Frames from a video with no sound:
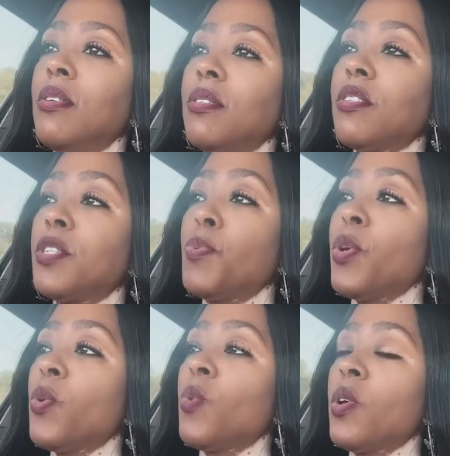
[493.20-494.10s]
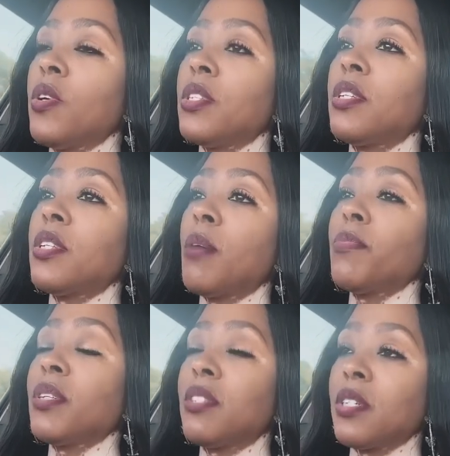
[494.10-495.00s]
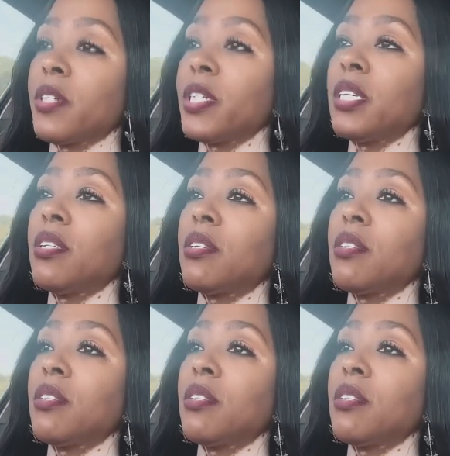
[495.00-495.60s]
The spirit world is something serious.